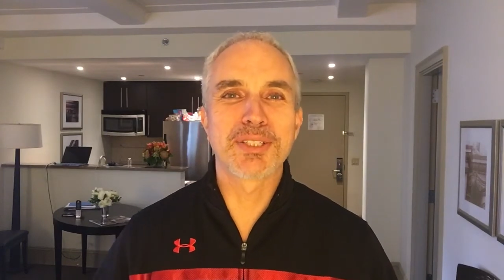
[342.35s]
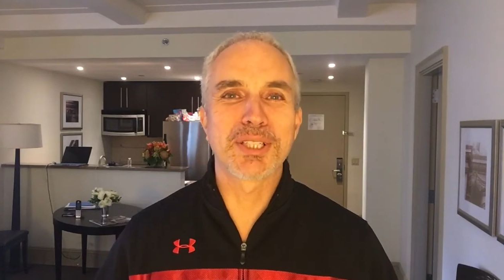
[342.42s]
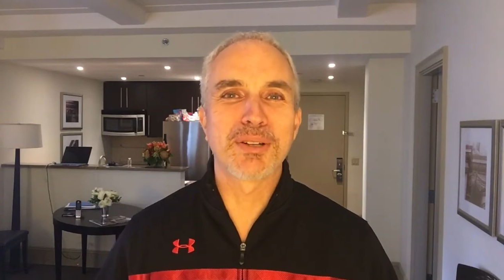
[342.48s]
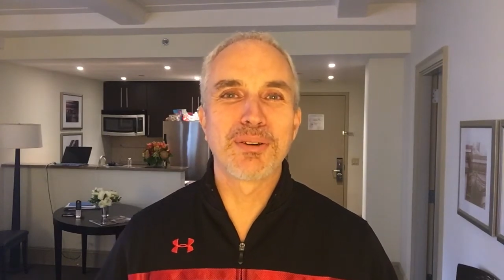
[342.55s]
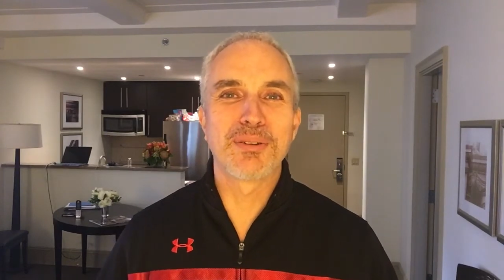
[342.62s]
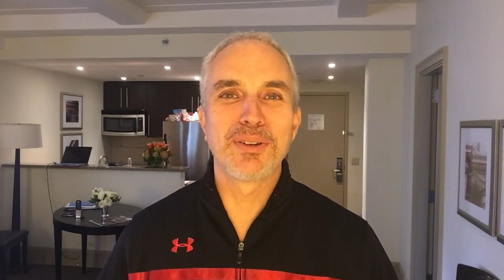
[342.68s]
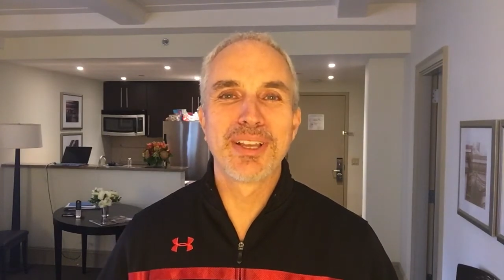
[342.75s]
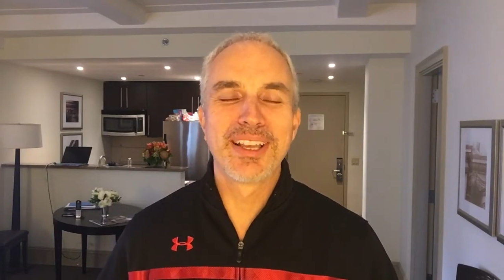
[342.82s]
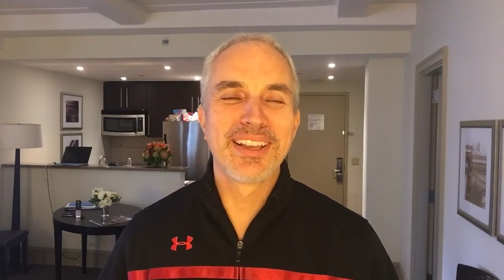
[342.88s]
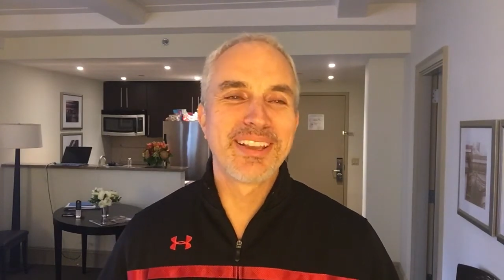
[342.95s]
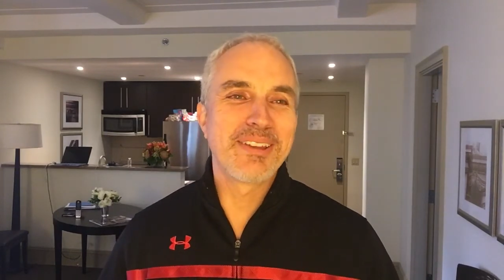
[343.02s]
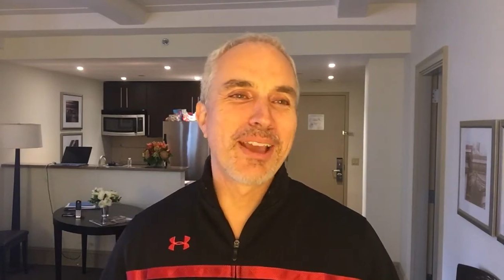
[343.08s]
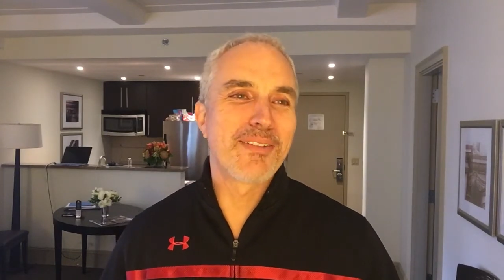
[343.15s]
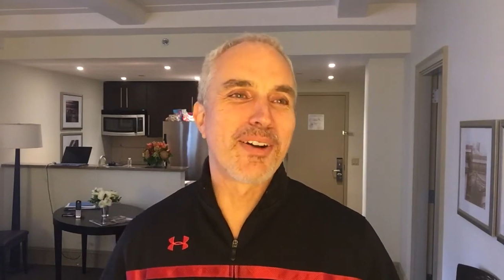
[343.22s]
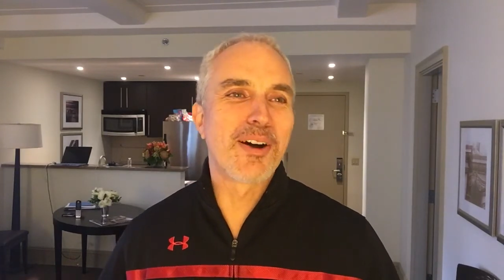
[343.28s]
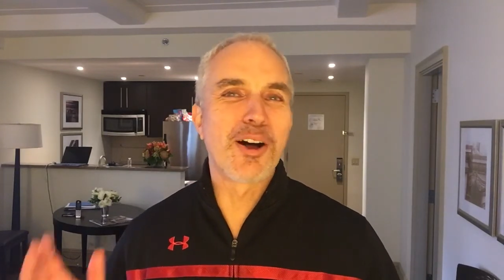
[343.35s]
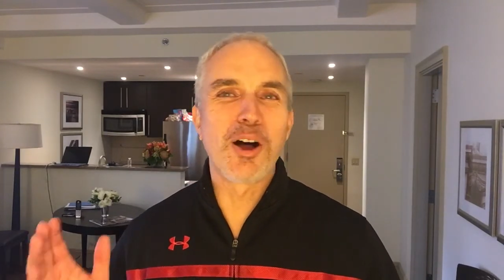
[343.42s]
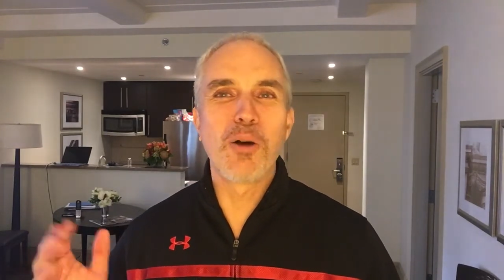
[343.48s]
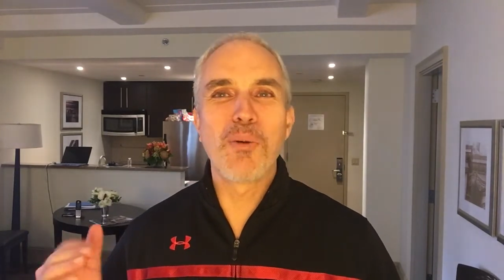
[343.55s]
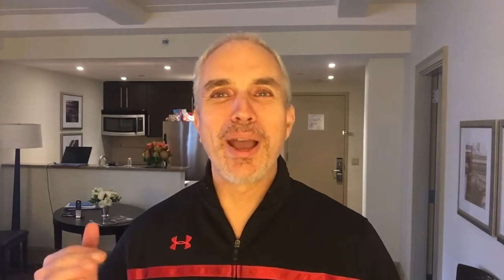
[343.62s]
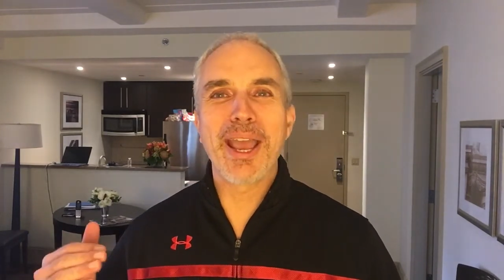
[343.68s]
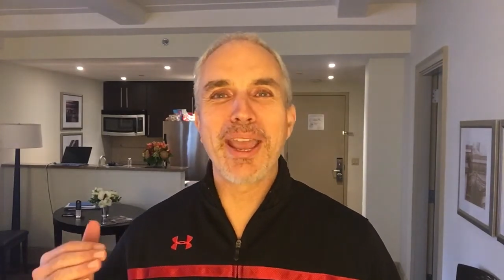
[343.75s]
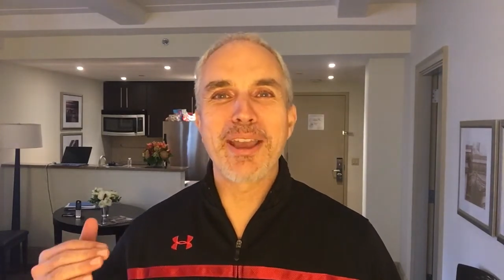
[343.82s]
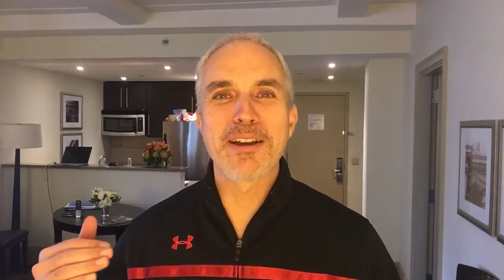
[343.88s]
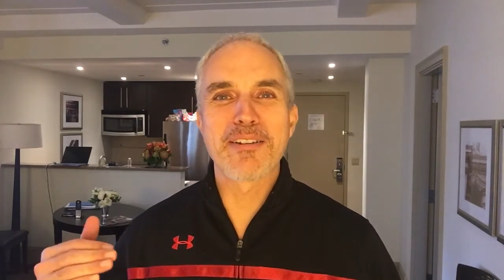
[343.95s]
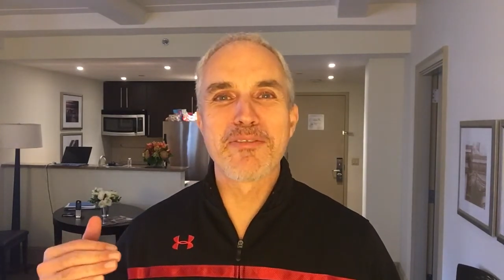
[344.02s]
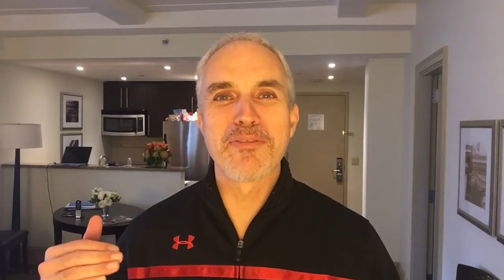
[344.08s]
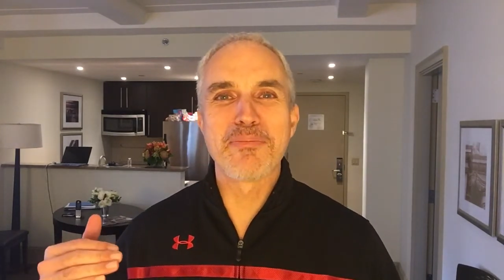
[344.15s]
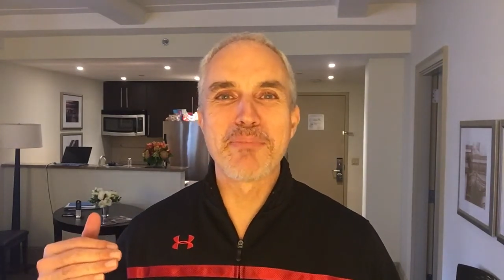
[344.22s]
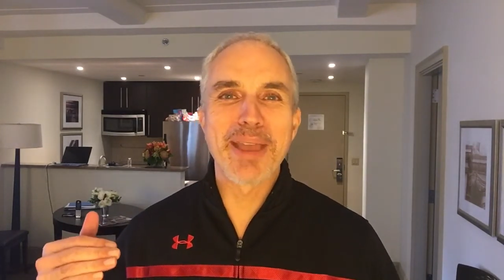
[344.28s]
So you have a hallway
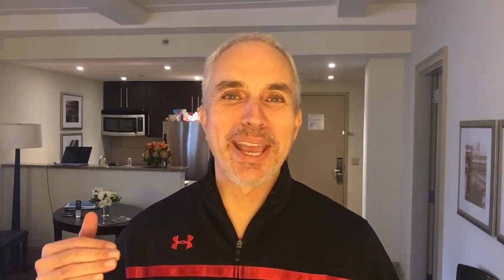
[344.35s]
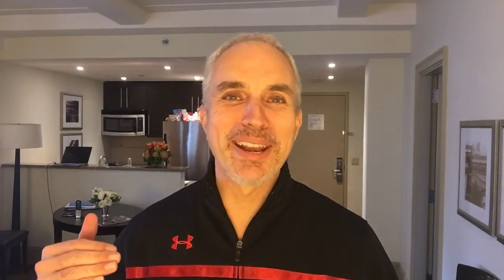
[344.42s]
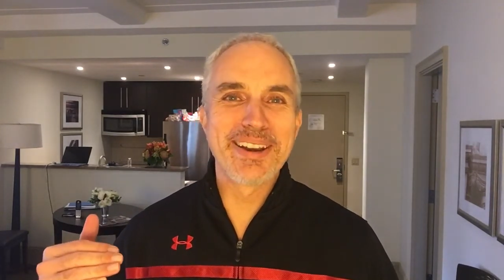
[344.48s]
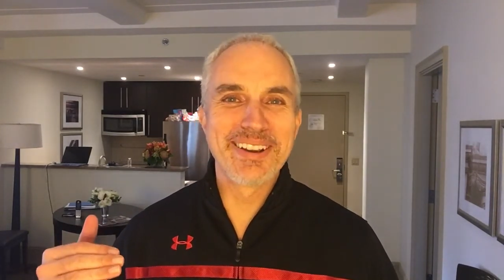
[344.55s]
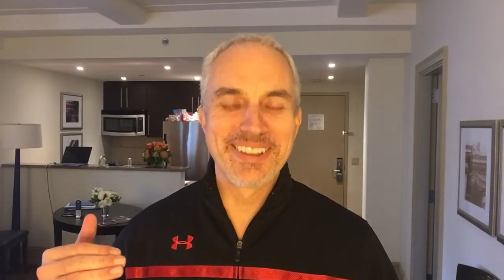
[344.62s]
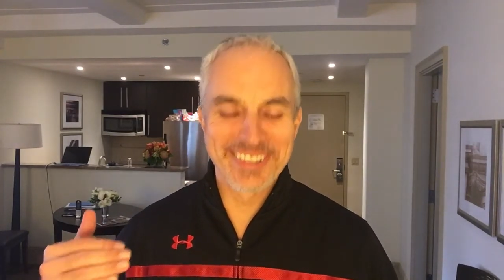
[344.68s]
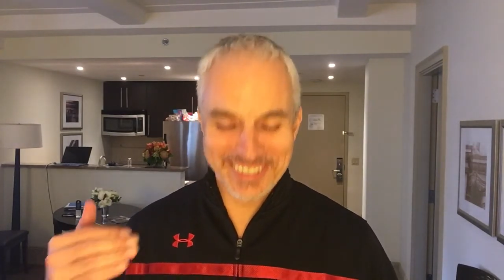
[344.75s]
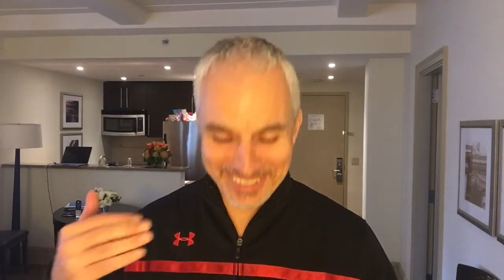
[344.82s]
of men